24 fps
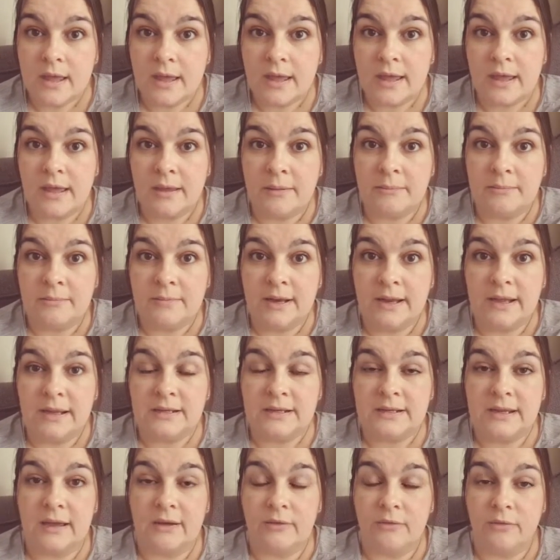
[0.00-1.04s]

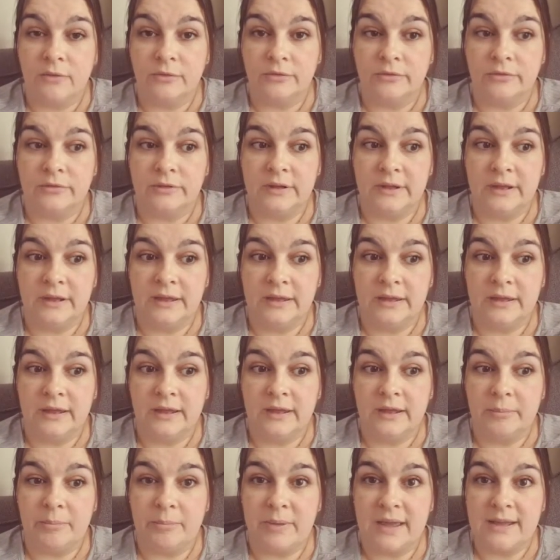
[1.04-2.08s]
laid out on
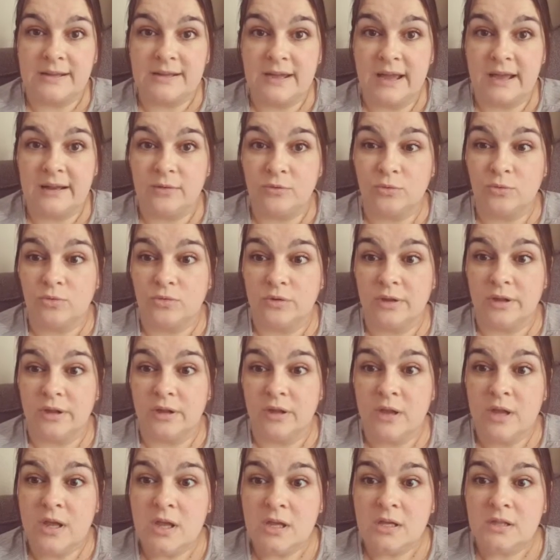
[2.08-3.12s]
the bed, had all the
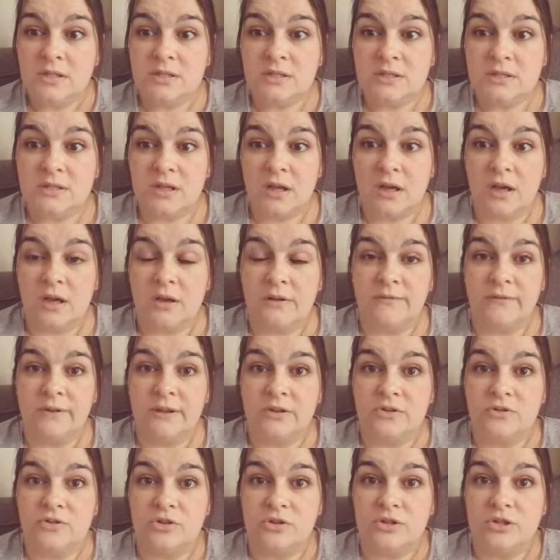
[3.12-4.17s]
staff
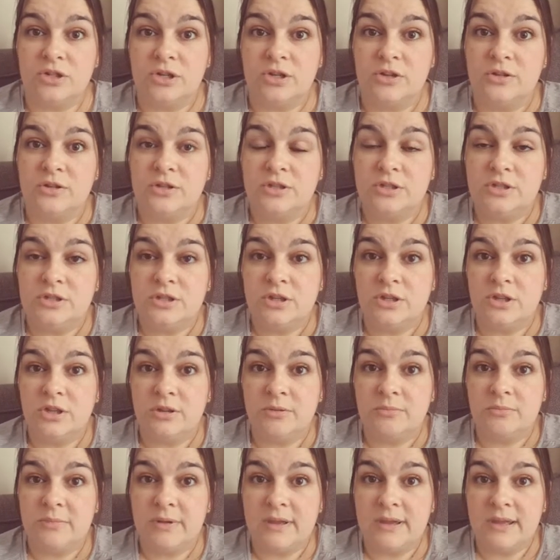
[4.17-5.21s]
introduced
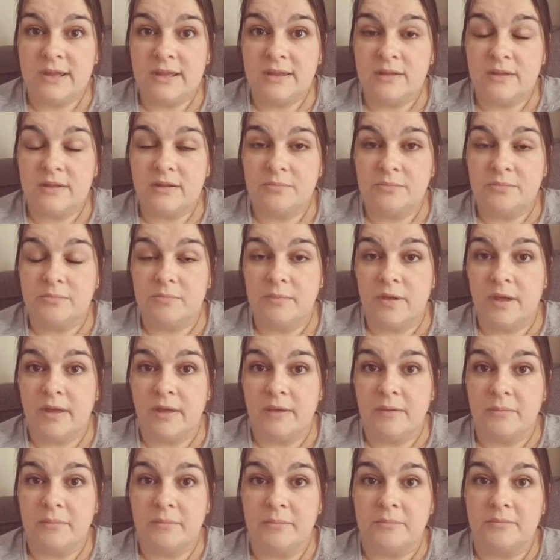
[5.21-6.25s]
to me, the
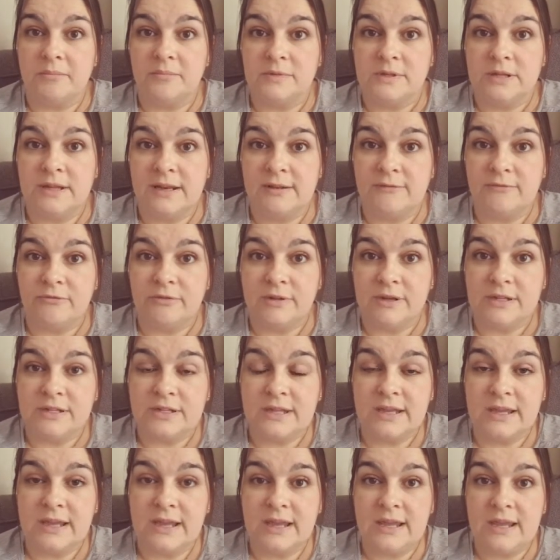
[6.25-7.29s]
delivery
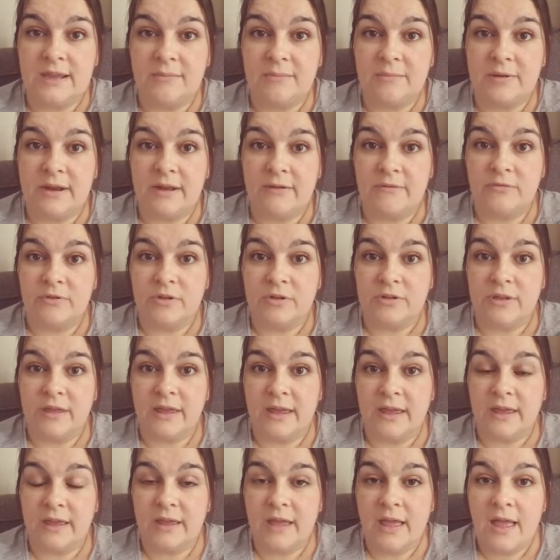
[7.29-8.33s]
team and
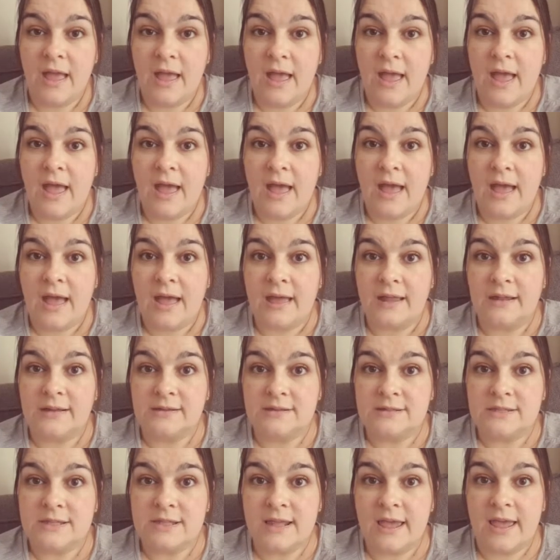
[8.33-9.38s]
everything.
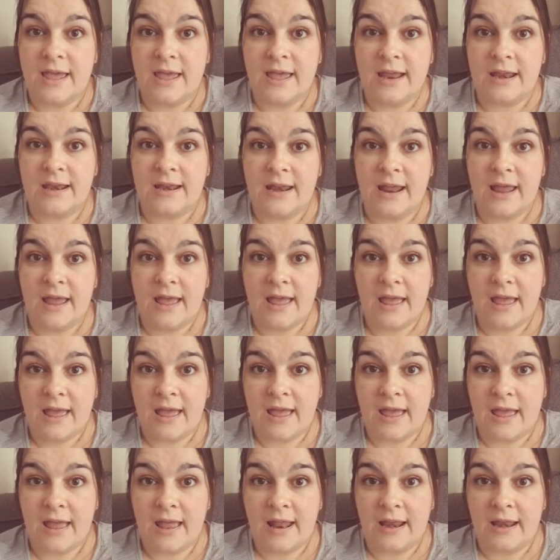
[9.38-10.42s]
And then
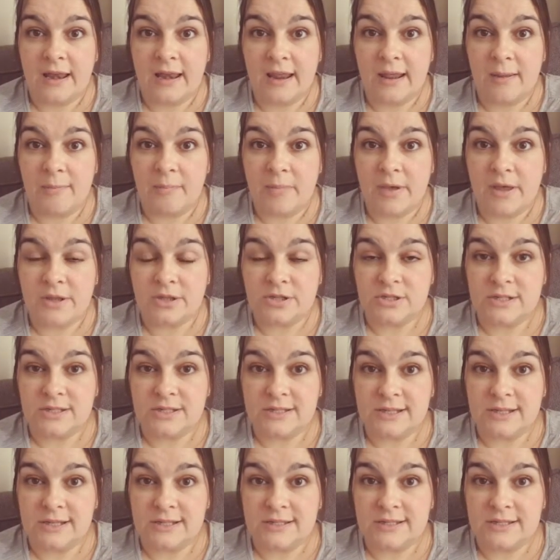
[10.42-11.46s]
an
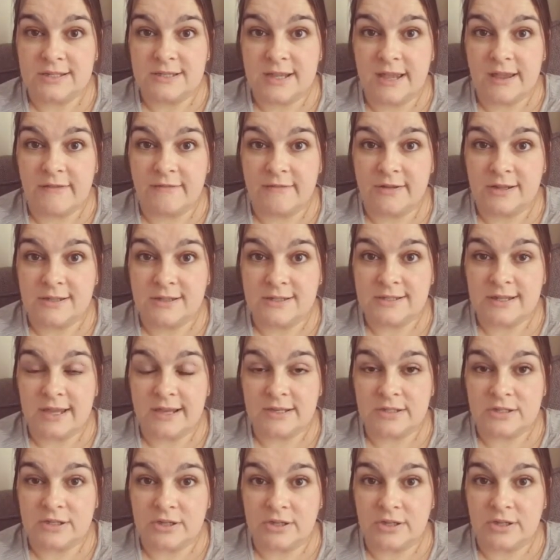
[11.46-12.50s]
emergency cesarian
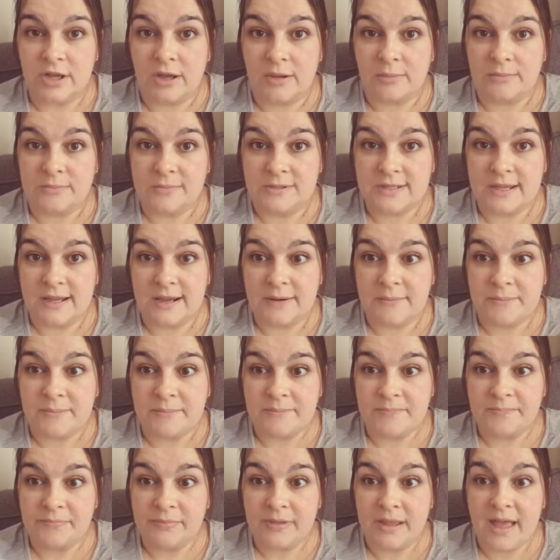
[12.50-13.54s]
section comes in,
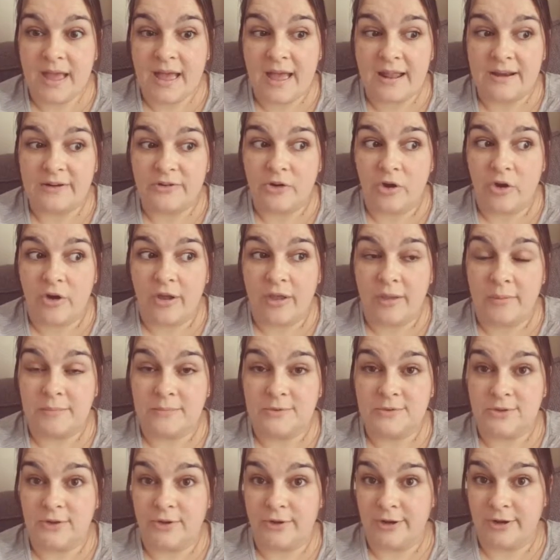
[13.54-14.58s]
and I am
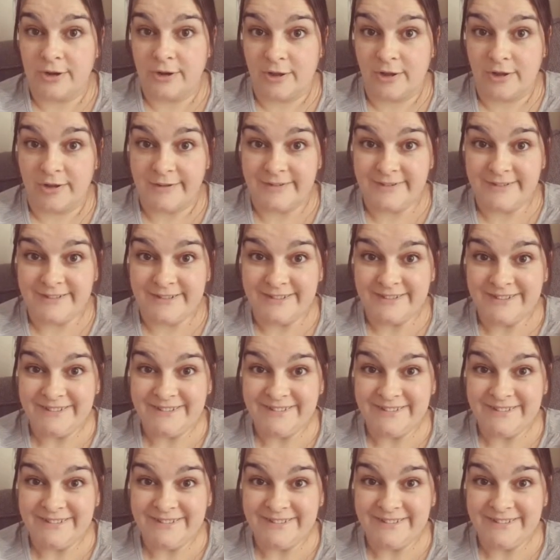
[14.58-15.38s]
sidelined.